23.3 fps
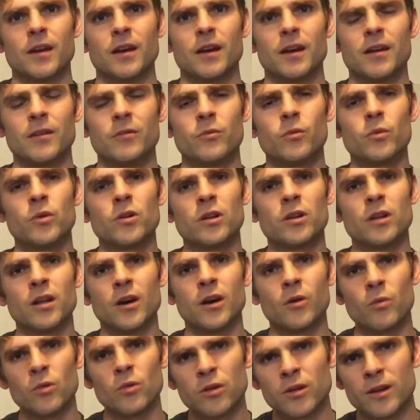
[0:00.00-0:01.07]
And we'll
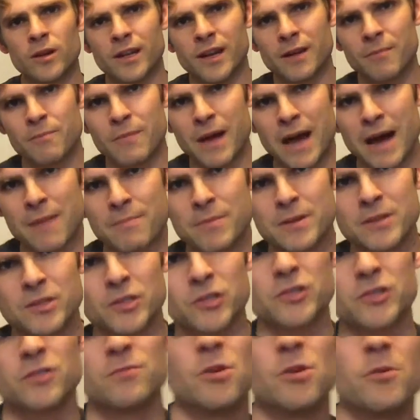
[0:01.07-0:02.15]
look at a map in
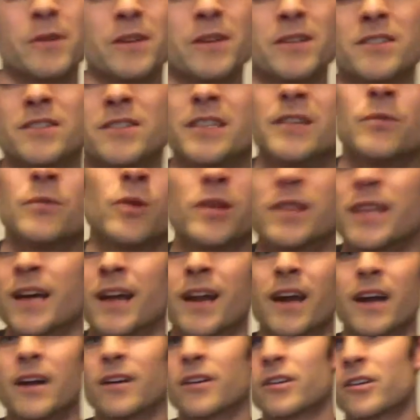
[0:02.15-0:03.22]
just a moment and see what that
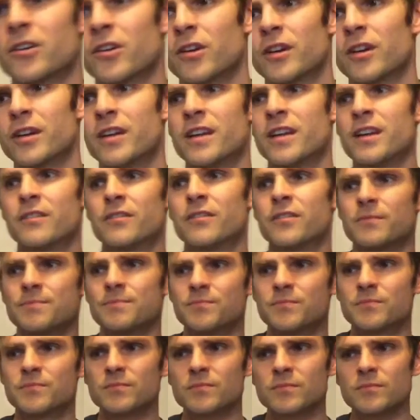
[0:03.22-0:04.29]
iron curtain is.
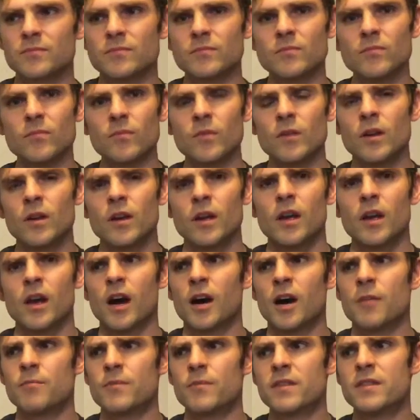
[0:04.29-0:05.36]

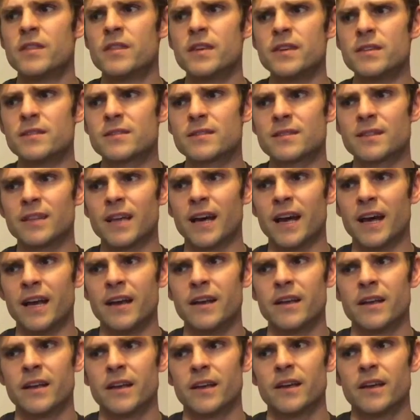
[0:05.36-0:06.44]
This led
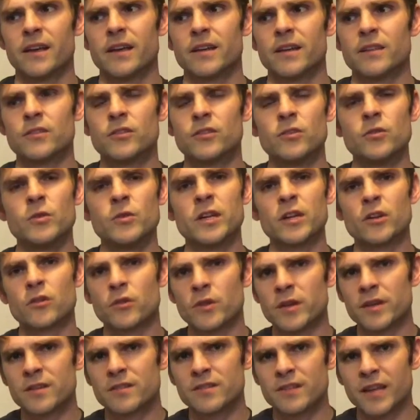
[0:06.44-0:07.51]
to
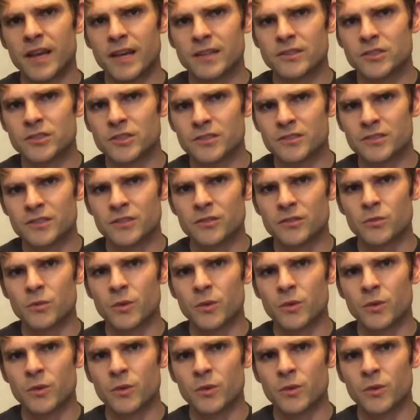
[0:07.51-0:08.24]
increased tensions as